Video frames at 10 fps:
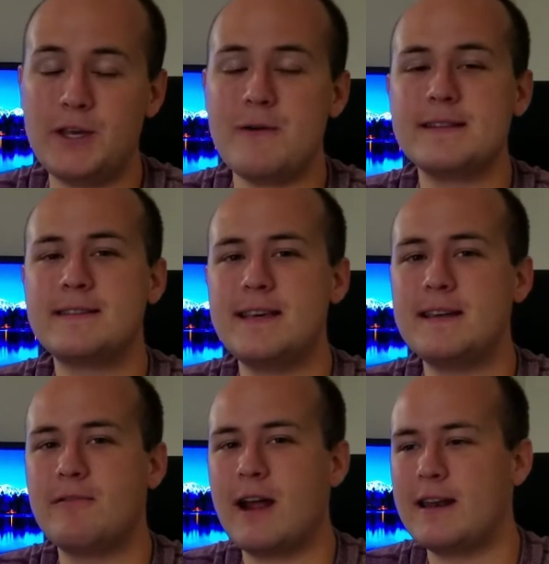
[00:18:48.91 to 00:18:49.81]
You can see
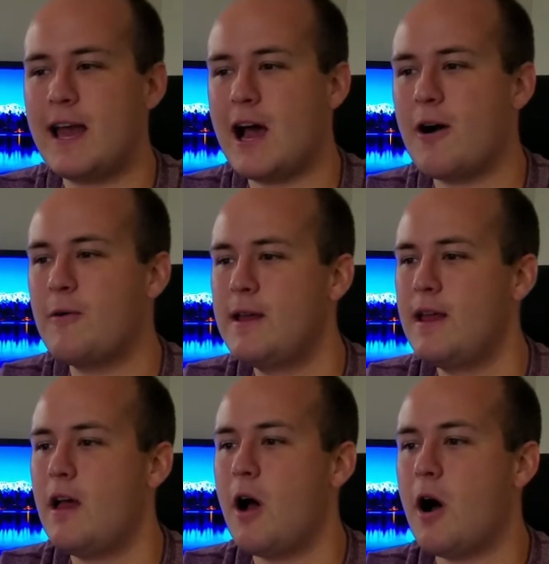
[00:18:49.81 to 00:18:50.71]
it right now
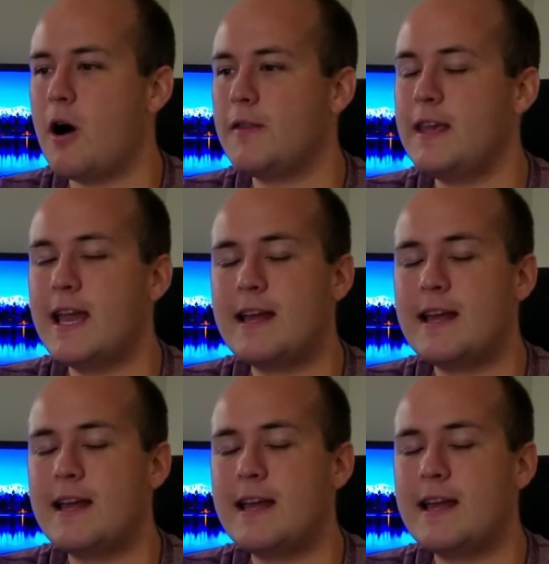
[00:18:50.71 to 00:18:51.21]
on the